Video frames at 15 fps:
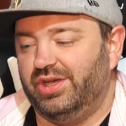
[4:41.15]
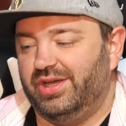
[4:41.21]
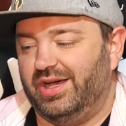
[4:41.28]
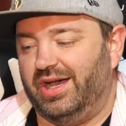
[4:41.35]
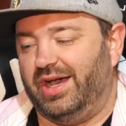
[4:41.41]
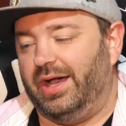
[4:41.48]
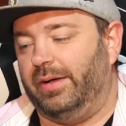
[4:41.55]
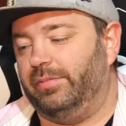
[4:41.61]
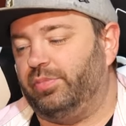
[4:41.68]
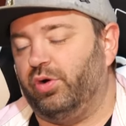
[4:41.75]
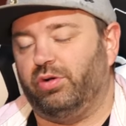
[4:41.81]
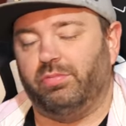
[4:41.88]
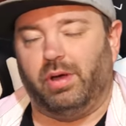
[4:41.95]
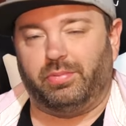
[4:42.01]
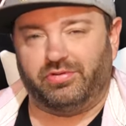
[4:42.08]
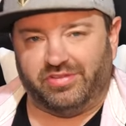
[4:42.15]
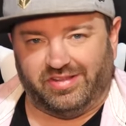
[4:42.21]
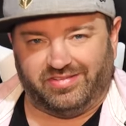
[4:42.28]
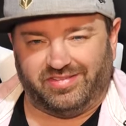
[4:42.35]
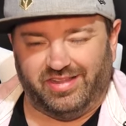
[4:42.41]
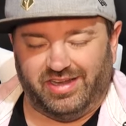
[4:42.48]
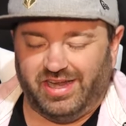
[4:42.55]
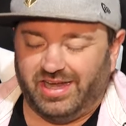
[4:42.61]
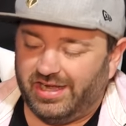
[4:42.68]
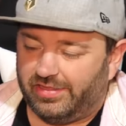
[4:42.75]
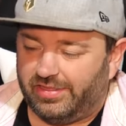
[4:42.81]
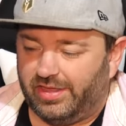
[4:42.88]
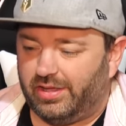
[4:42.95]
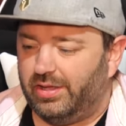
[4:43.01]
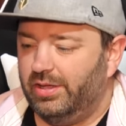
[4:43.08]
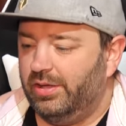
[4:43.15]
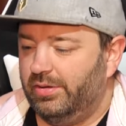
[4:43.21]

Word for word: um, Pokemon Presents than anything.